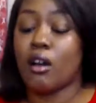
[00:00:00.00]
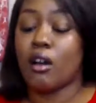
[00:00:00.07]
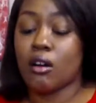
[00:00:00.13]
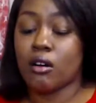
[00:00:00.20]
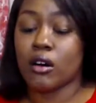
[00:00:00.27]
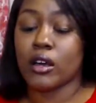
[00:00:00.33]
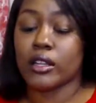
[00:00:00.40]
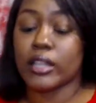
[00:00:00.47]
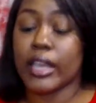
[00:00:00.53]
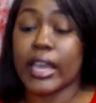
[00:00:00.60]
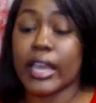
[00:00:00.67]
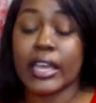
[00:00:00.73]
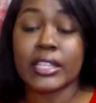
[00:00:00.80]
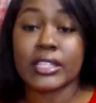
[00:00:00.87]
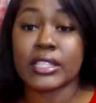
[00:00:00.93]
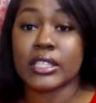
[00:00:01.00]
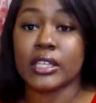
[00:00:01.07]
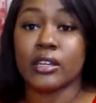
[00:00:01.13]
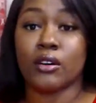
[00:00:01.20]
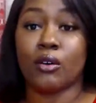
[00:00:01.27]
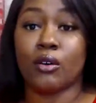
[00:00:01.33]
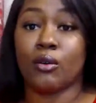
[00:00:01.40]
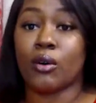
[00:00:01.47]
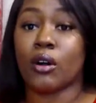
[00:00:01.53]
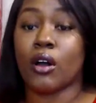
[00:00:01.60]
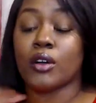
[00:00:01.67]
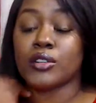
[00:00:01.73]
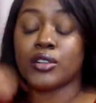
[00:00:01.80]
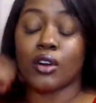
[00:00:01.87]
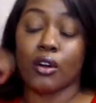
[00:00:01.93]
on Etsy or
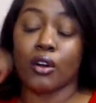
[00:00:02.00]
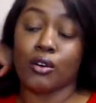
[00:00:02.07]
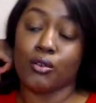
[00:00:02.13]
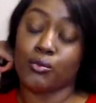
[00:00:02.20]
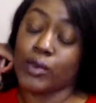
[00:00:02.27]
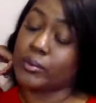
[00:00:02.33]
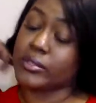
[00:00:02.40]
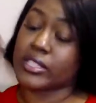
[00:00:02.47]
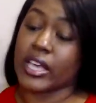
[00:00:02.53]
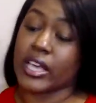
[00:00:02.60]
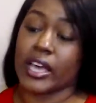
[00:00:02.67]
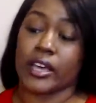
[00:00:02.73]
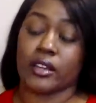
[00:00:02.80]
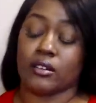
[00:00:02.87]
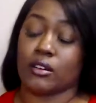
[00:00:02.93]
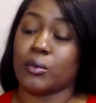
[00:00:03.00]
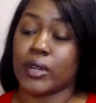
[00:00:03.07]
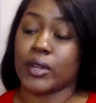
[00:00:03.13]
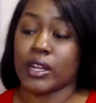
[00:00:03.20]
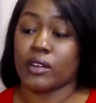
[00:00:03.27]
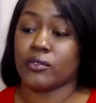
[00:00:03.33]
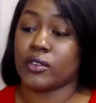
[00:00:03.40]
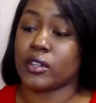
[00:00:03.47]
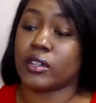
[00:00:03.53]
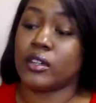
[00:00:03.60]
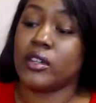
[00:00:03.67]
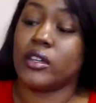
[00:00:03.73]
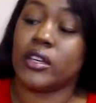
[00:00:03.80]
on your own website or whatever,